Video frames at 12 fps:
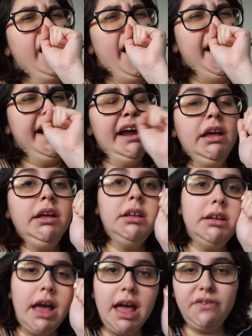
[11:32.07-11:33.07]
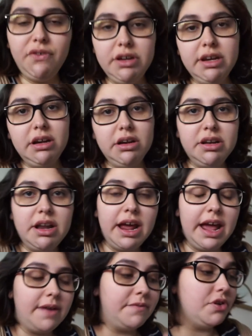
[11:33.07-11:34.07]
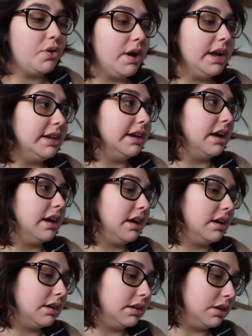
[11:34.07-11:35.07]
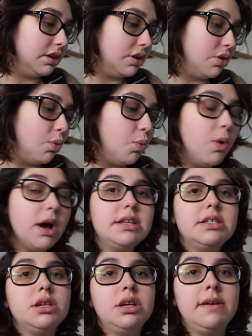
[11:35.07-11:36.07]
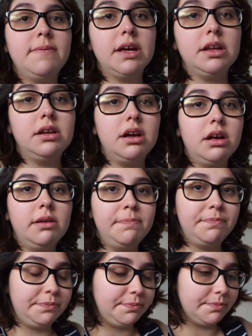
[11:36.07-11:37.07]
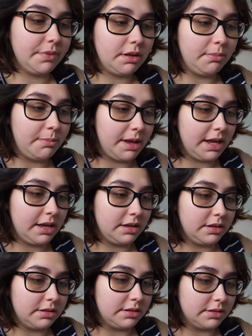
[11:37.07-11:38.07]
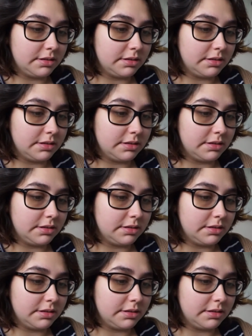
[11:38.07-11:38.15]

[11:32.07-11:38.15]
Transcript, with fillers: sorry. As for dinner today, I have no idea what to even, um, make.